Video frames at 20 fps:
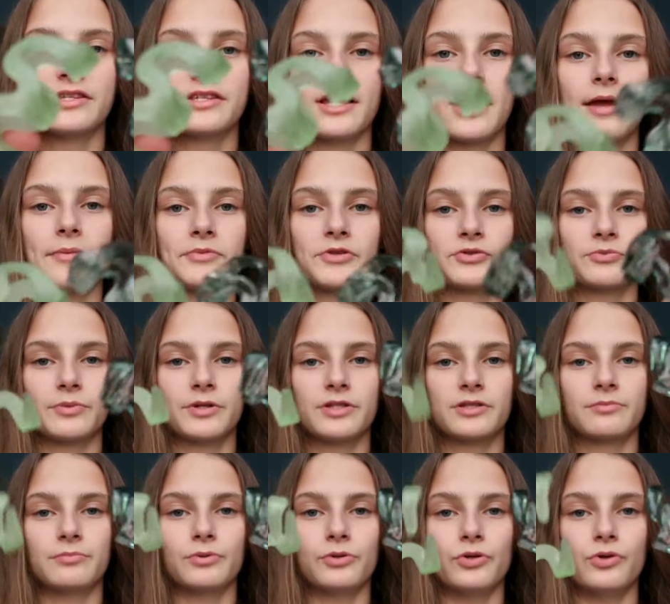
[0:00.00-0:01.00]
the same, just
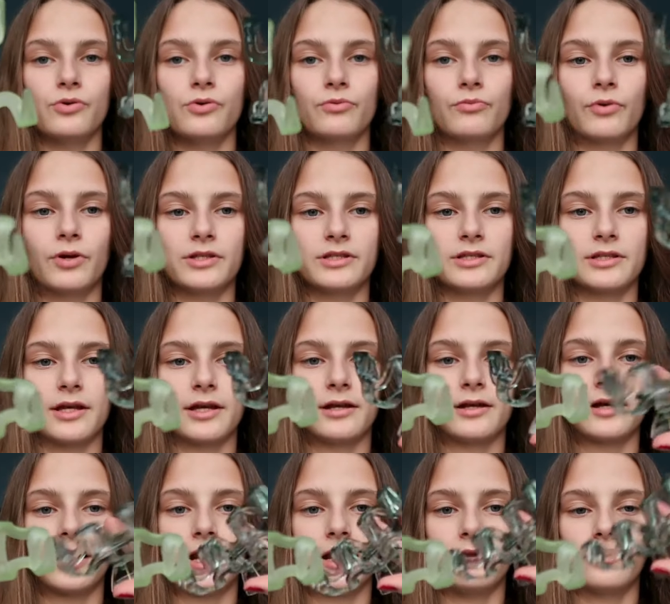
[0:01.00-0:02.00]
one's blue and one's
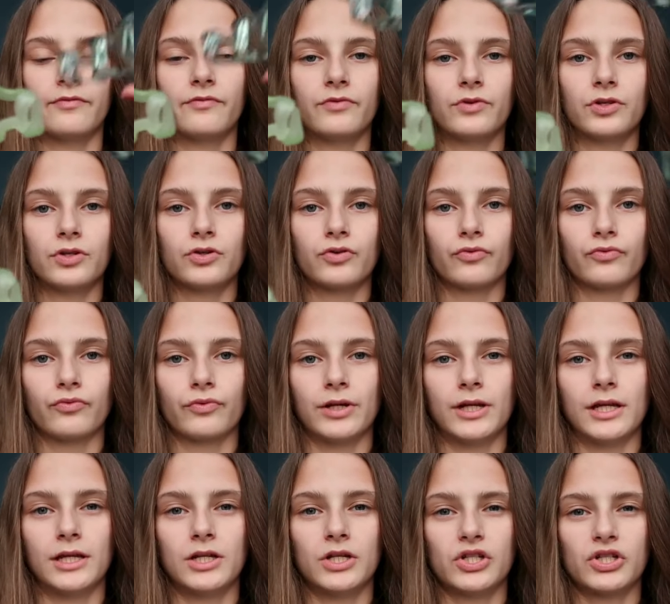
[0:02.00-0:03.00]
like kind of
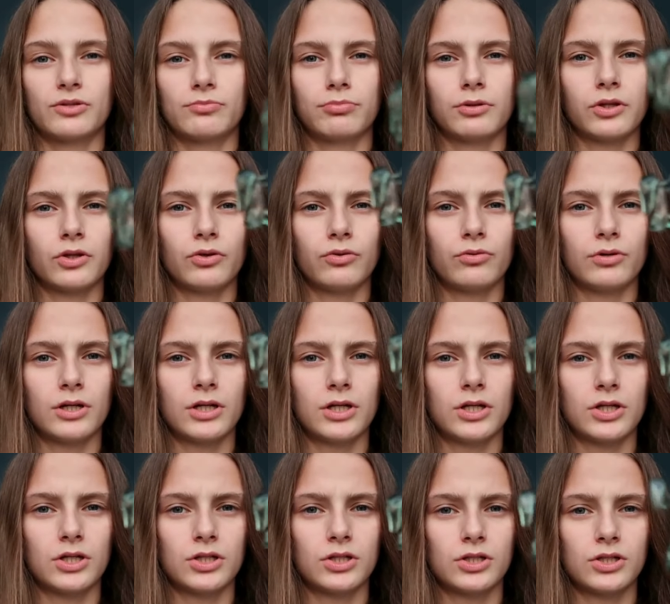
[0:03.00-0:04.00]
greenish
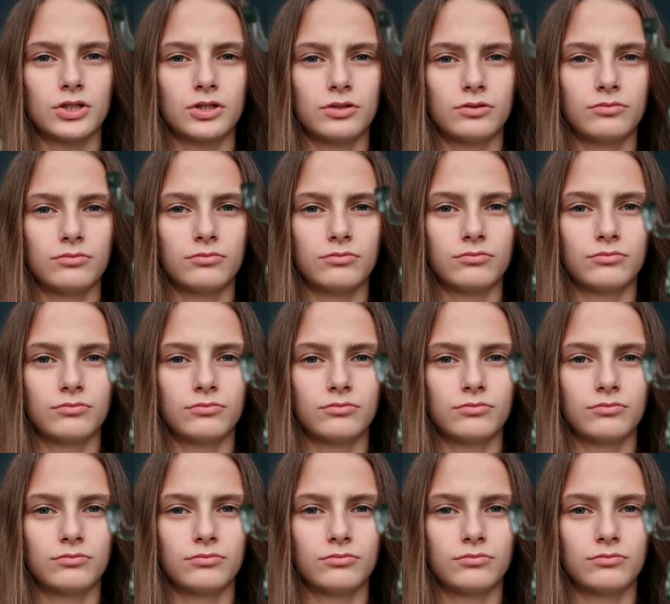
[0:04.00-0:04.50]
bluish.